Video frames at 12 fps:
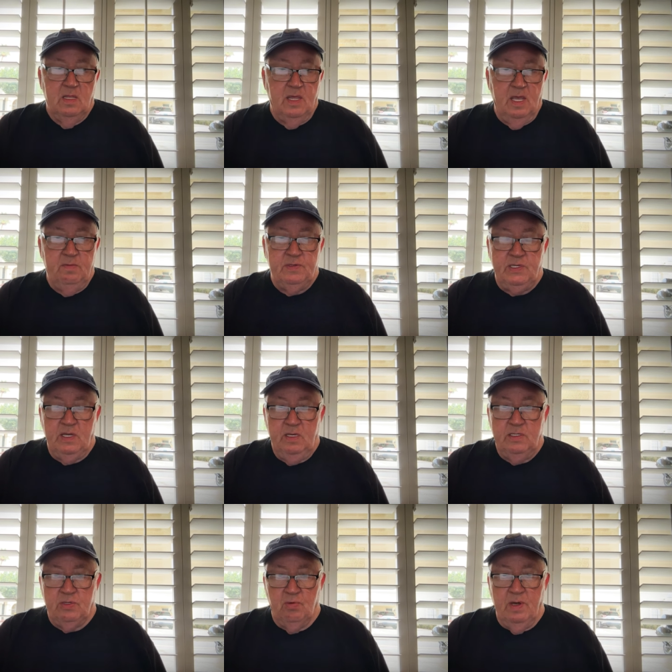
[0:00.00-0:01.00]
They've
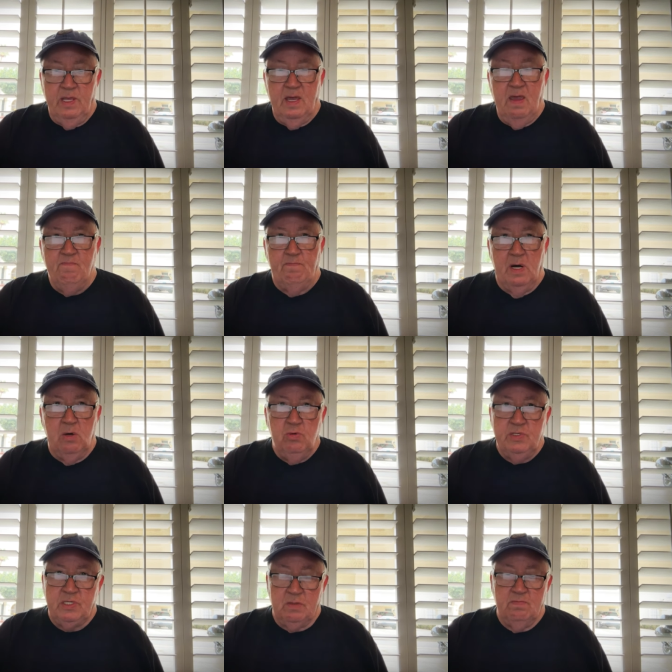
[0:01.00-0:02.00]
seized 28
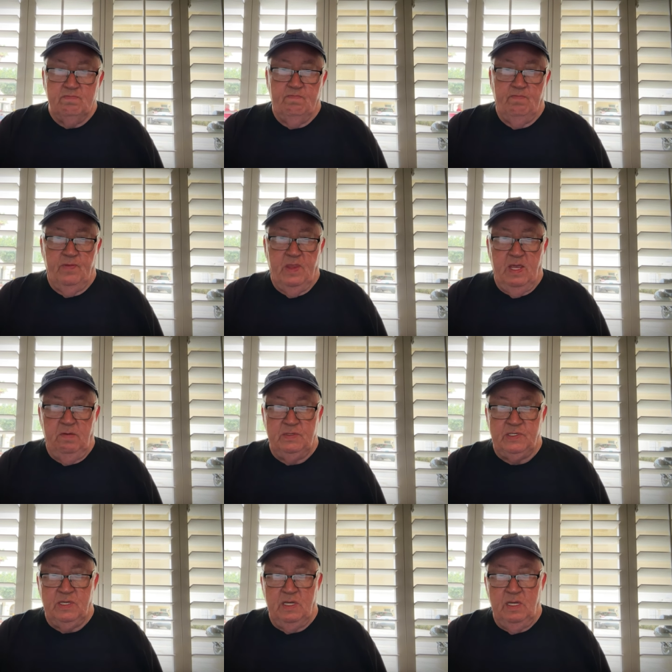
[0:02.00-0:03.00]
boats. They've
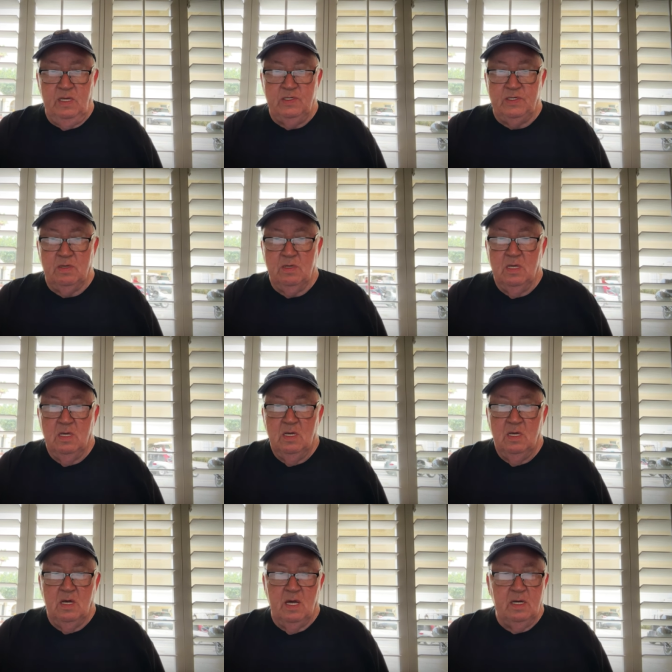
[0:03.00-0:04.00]
seized
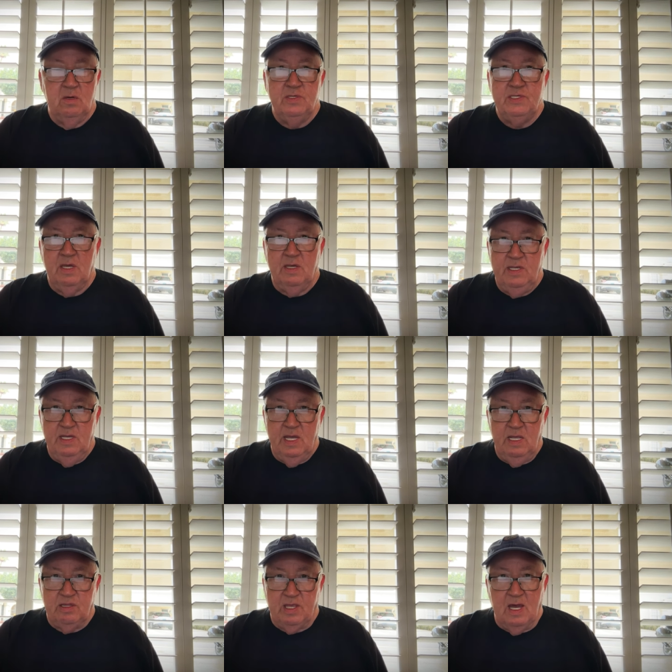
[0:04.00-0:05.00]

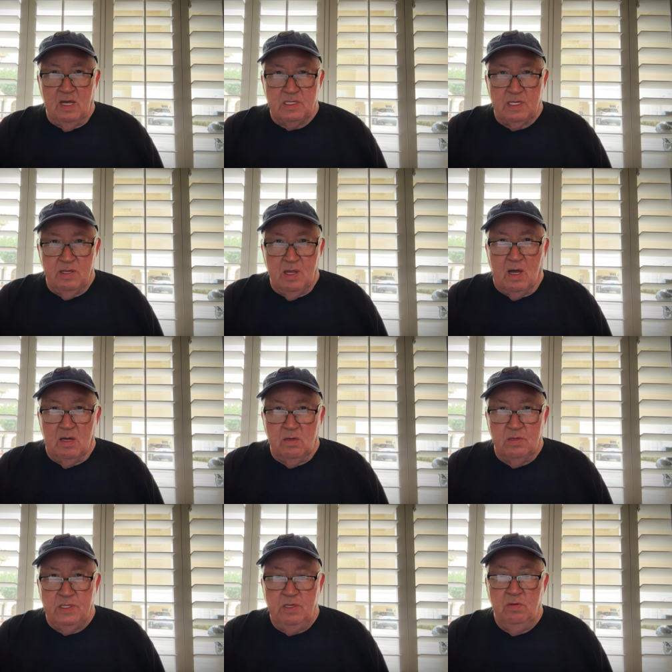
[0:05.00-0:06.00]

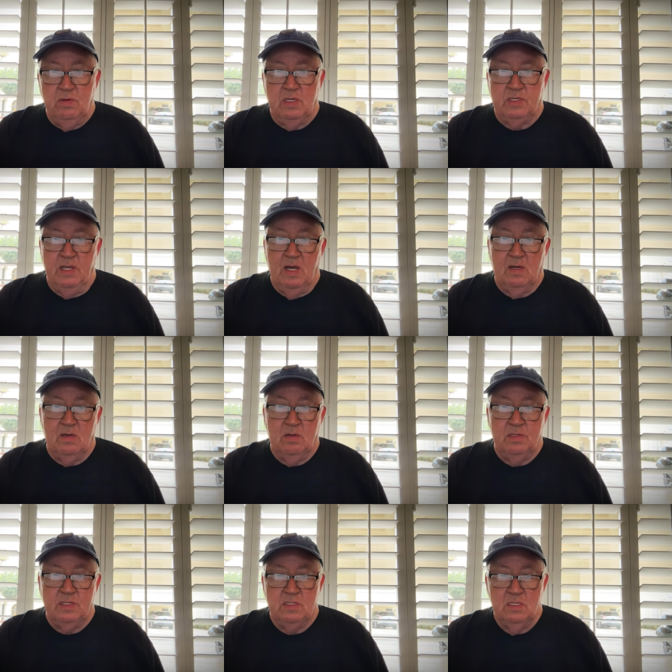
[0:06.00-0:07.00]
$168,000 U.S.
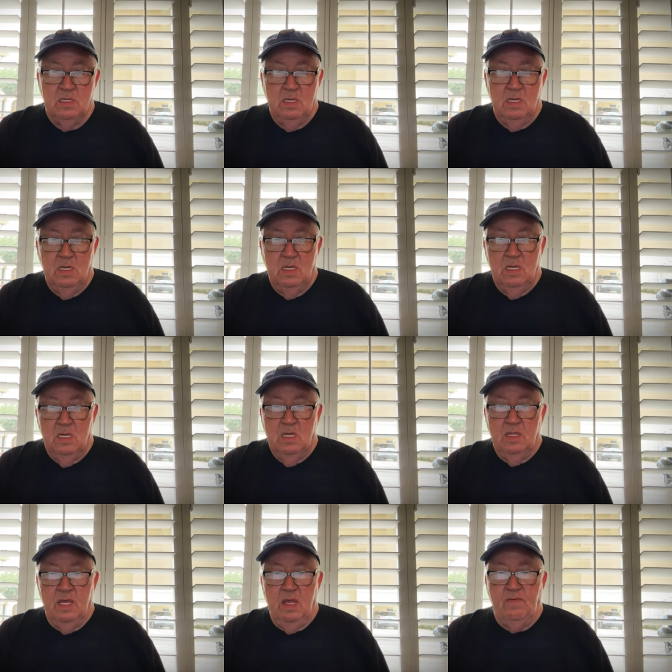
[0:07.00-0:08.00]
dollars
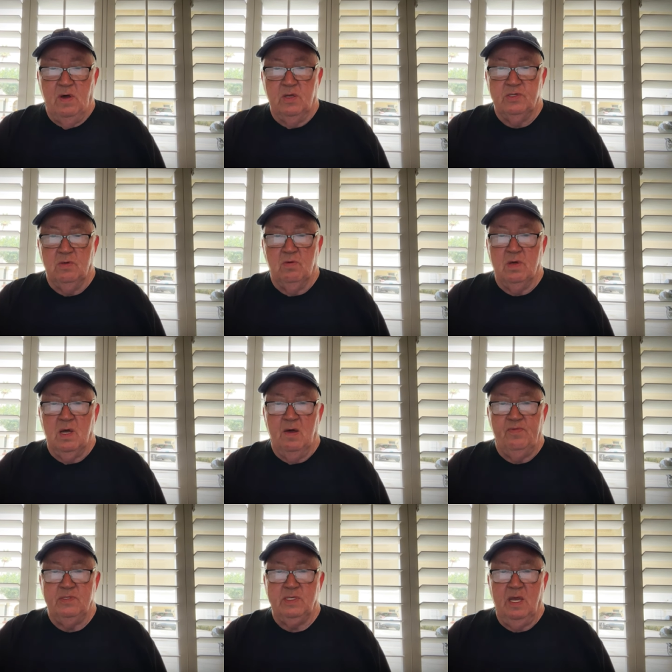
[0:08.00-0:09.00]
They've also
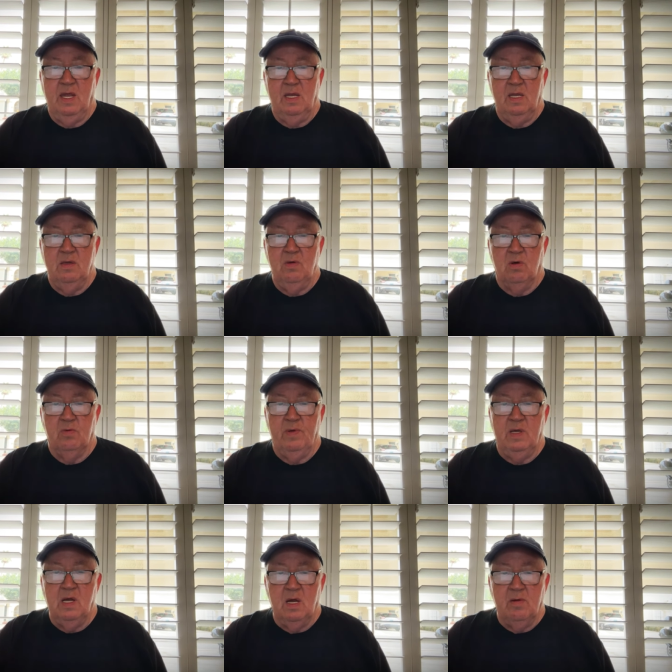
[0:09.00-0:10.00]
confiscated or
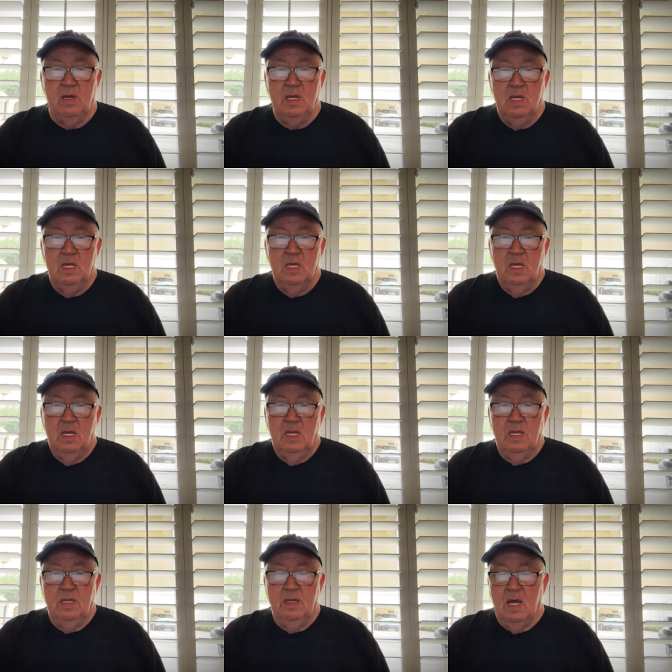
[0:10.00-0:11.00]
recovered,
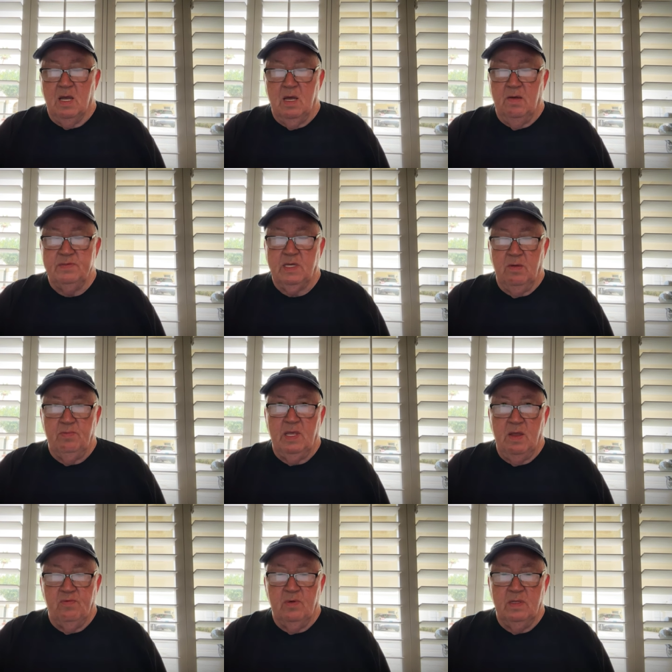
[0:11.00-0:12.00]
not confiscated, but
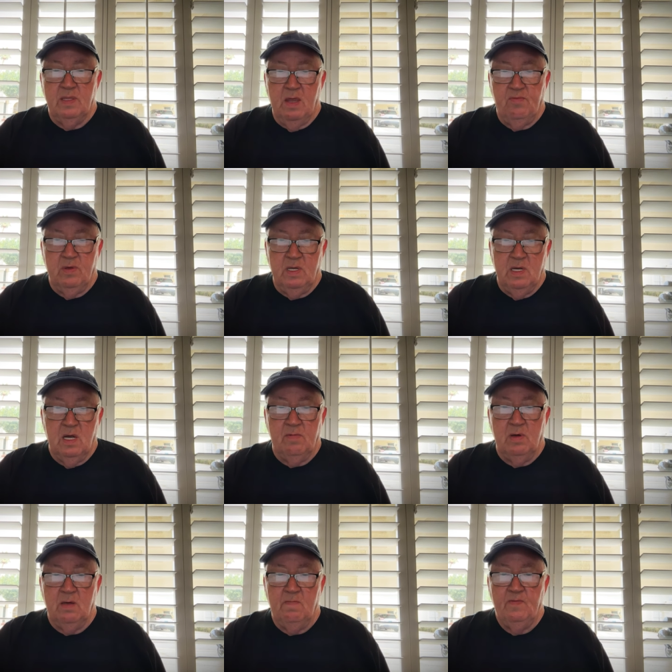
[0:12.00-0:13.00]
they've, re- they've
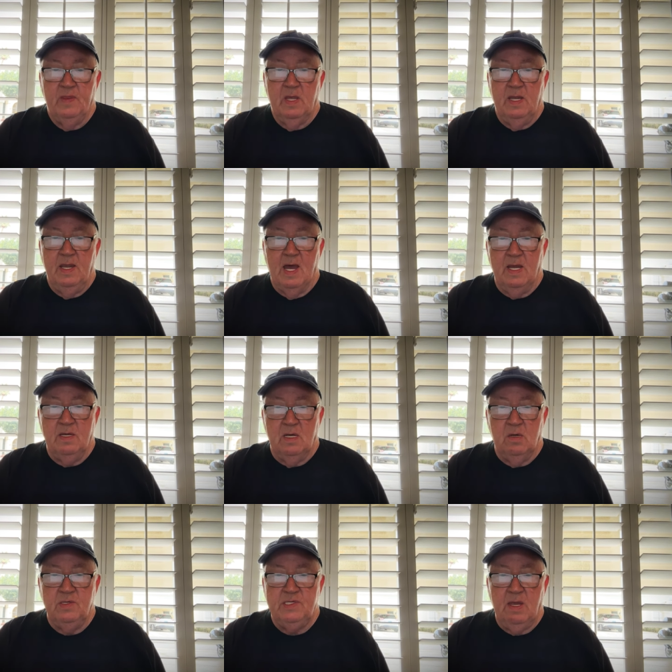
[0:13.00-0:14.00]
recovered
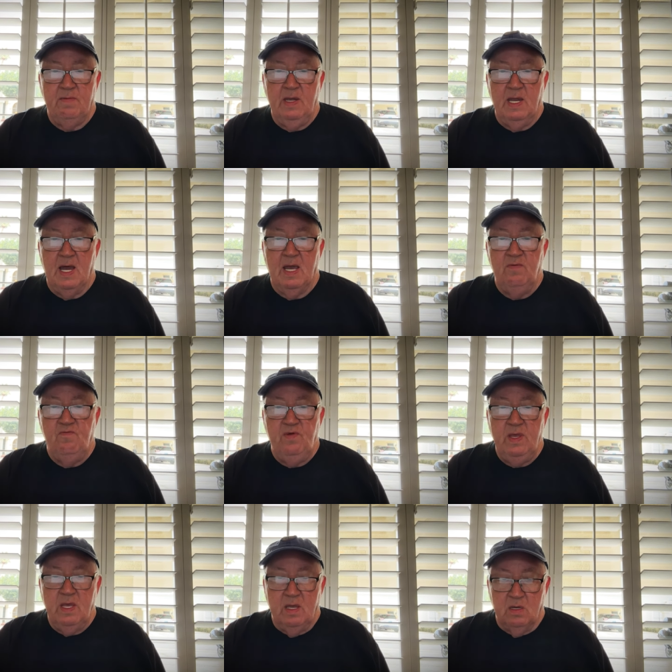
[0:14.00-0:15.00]
979
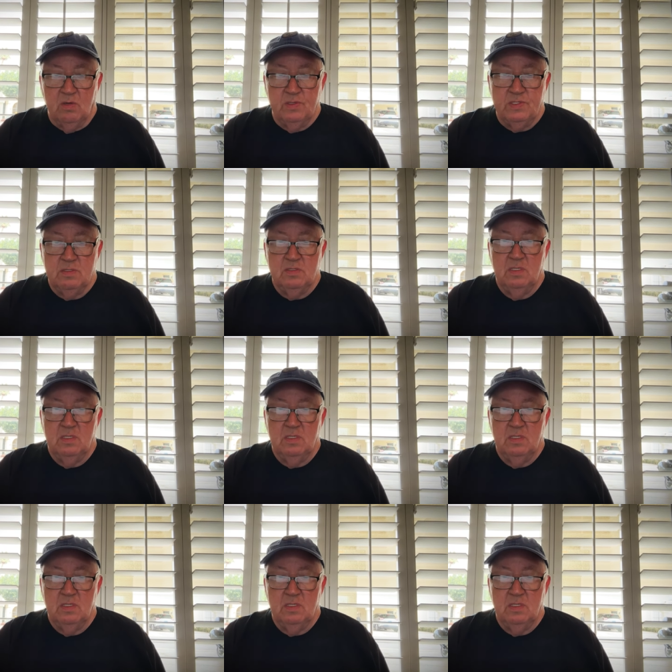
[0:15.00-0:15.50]
vehicles.